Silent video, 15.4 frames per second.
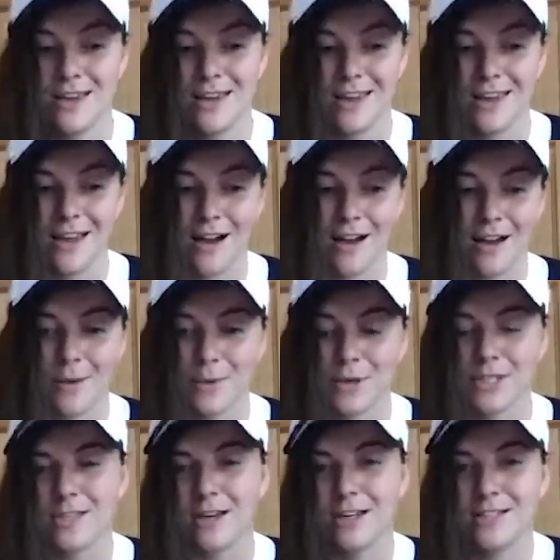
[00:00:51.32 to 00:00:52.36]
yeah, I'm
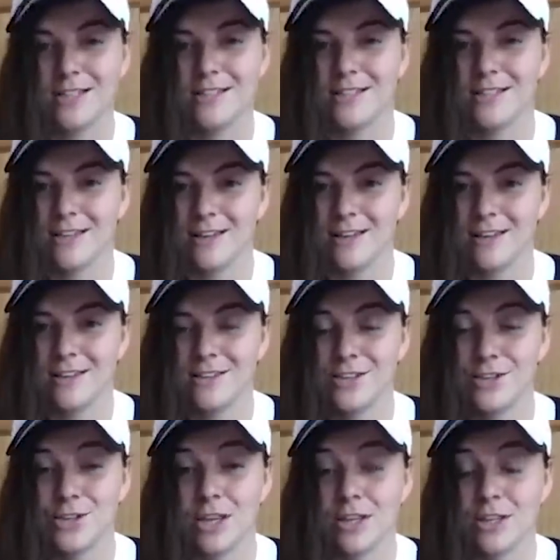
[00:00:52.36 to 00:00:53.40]
excited to
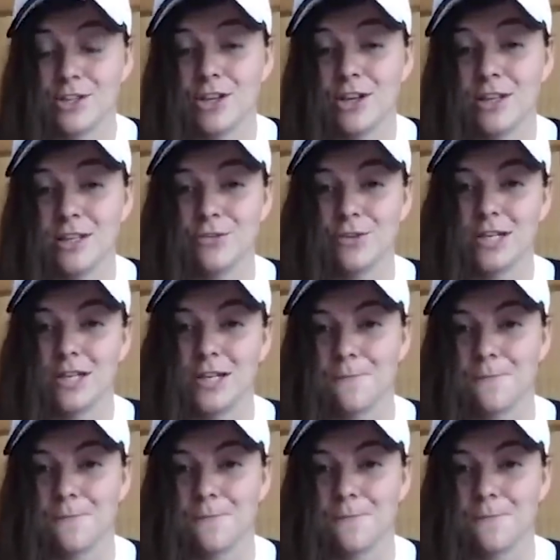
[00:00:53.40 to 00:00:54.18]
share the journey really.